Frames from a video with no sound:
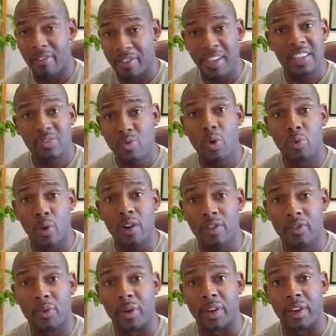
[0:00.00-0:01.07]
this will
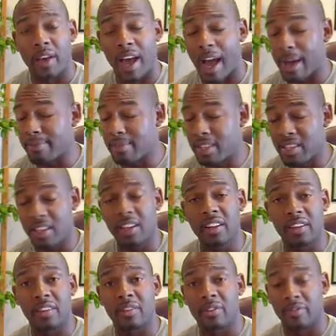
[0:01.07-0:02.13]
work for you. I'm
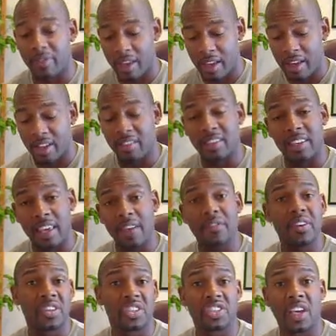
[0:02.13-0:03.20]
telling you,
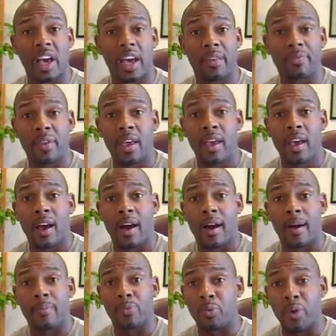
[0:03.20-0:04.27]
give it a shot.
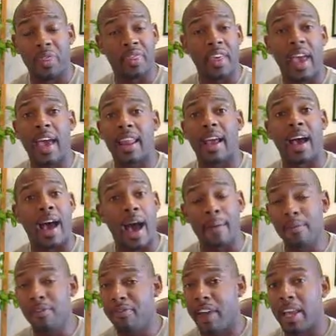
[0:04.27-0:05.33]
With that,
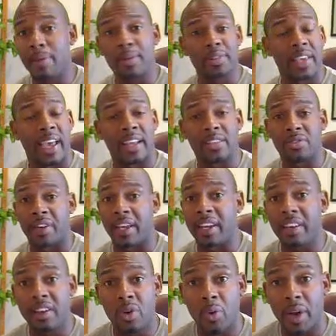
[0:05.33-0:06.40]
I'm available to answer
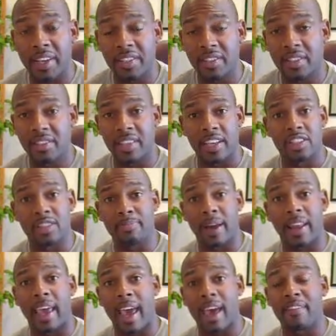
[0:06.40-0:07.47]
any questions that you
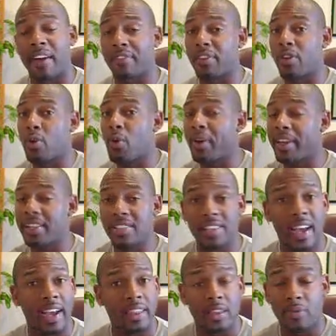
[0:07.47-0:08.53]
might have after going
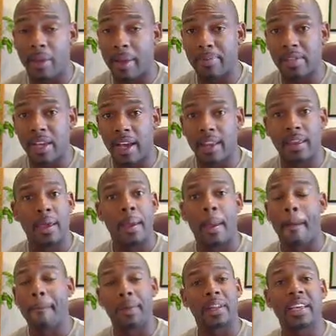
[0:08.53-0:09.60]
inside the website.
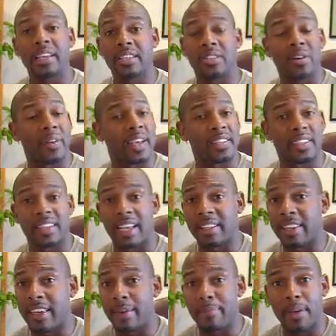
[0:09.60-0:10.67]
Please don't hesitate
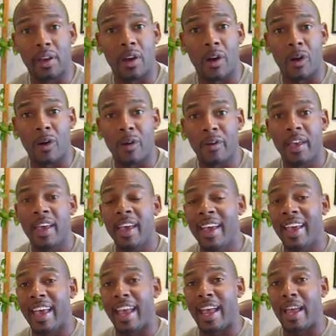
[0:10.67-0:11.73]
to give me a call,
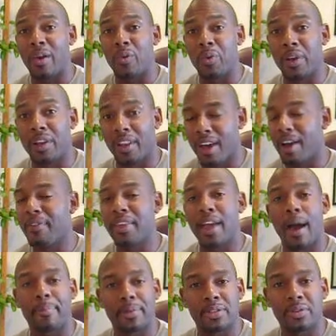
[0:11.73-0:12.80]
and would love the
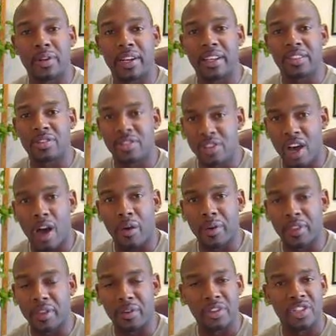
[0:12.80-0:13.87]
opportunity to talk
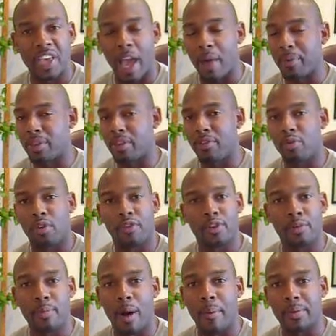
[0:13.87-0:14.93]
with you and chat with you for a
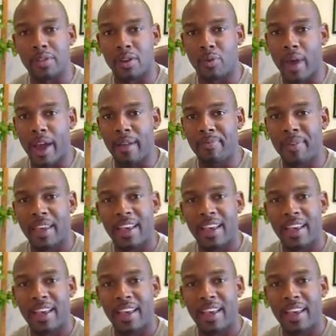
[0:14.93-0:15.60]
few moments, all right?